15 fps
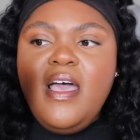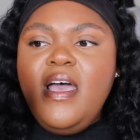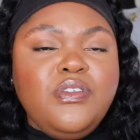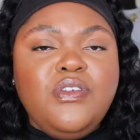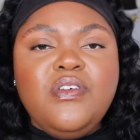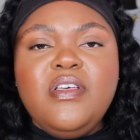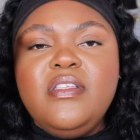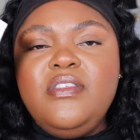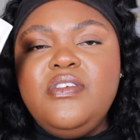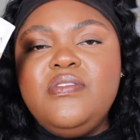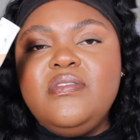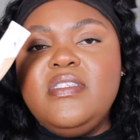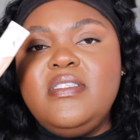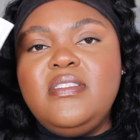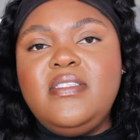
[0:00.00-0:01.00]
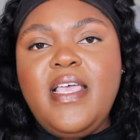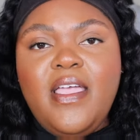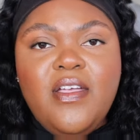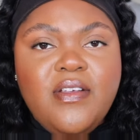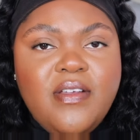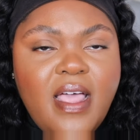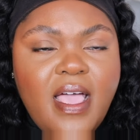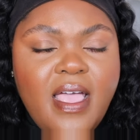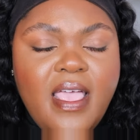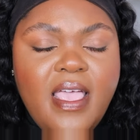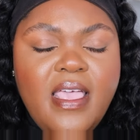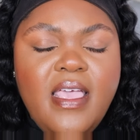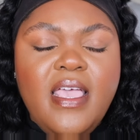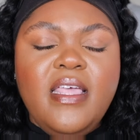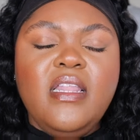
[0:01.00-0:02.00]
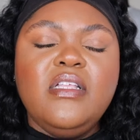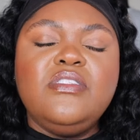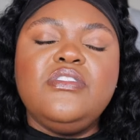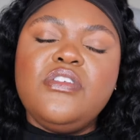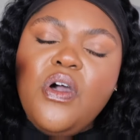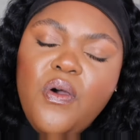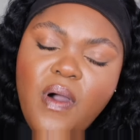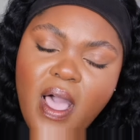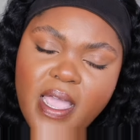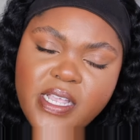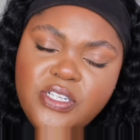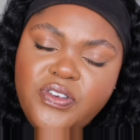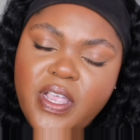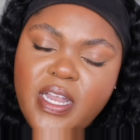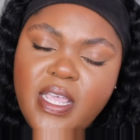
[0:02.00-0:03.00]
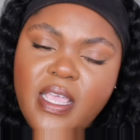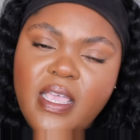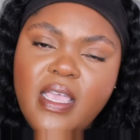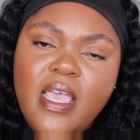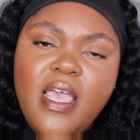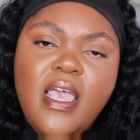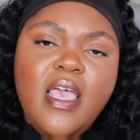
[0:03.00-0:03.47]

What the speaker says: So you can use this day or night, and it's so hydrating.